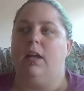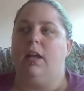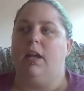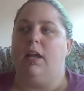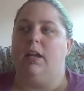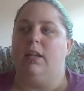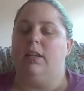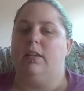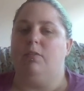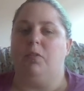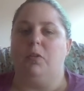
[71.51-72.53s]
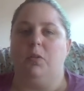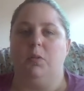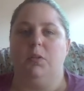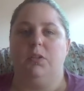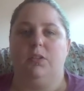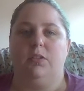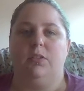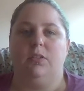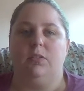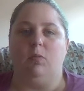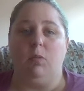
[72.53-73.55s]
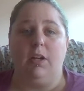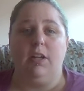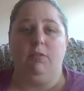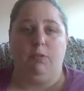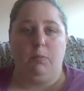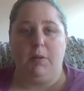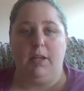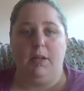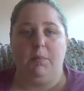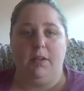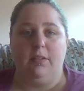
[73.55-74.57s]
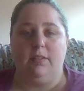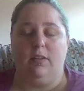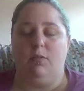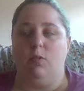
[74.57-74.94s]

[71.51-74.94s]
a difficult read for me because of the